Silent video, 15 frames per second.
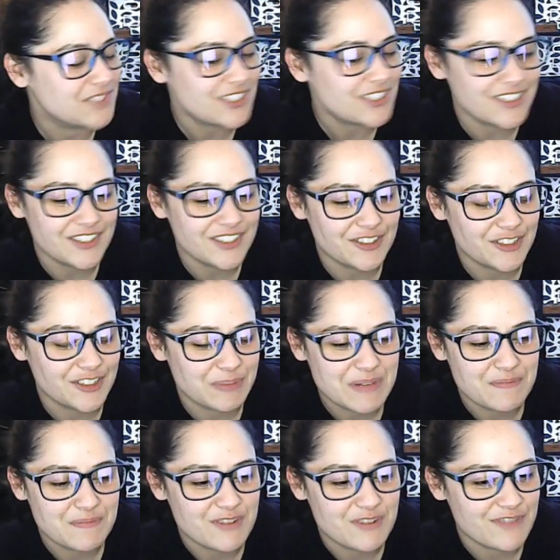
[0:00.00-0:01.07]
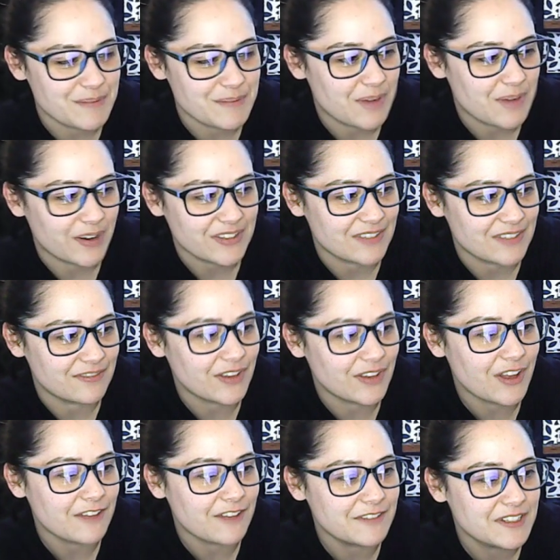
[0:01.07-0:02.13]
because there's so many moving parts
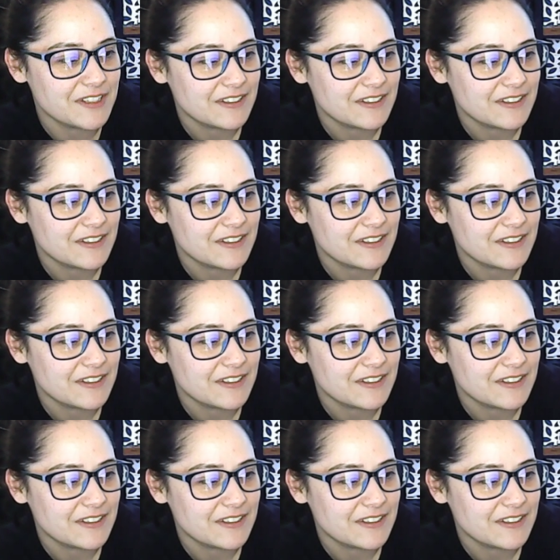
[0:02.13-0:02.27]
involved.